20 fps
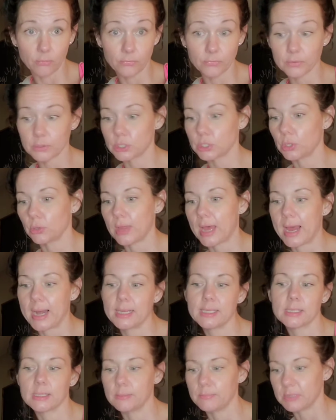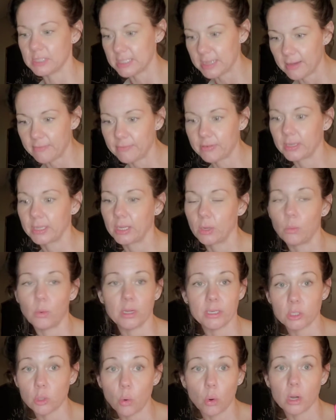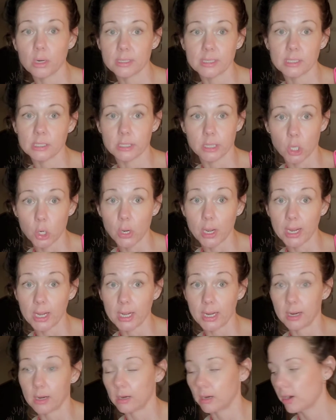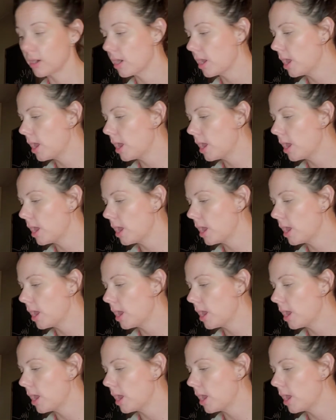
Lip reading: So that is definitely what Taurus is learning here.